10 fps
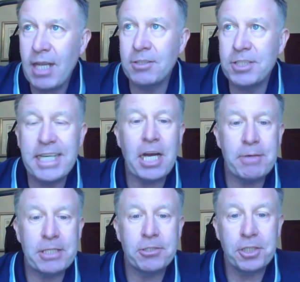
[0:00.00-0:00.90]
And
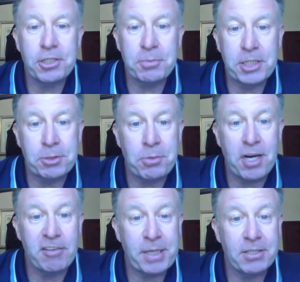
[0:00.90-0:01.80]
Dino introduced me to his
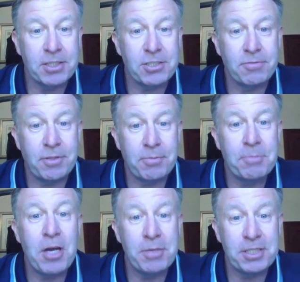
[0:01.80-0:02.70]
wife, because from the
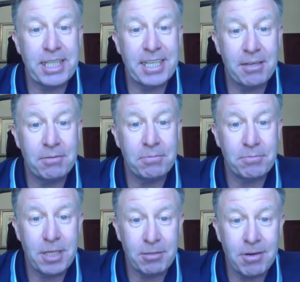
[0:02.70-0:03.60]
moment Dino
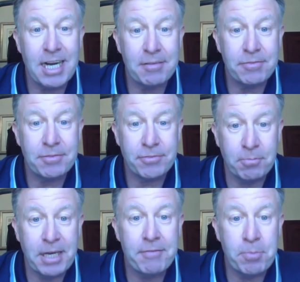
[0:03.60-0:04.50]
arrived
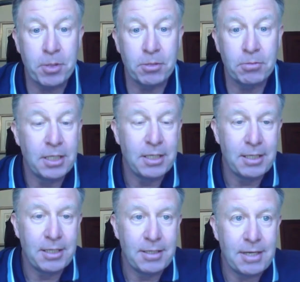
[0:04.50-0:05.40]
from Liverpool,
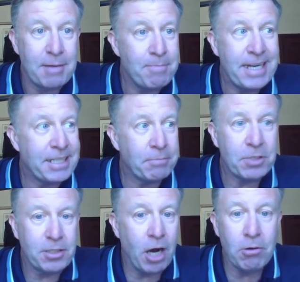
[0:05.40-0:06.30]
I made
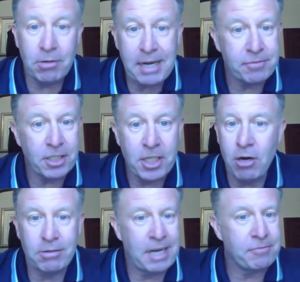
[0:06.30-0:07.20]
him goal after
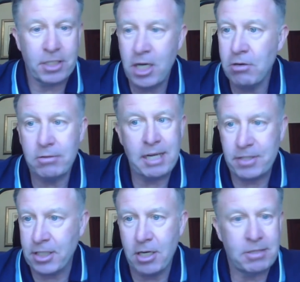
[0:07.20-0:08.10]
goal after goal
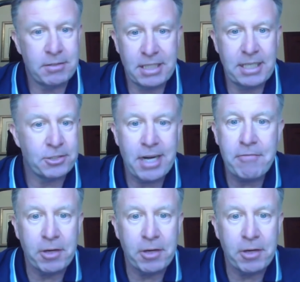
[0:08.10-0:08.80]
after goal. Like, literally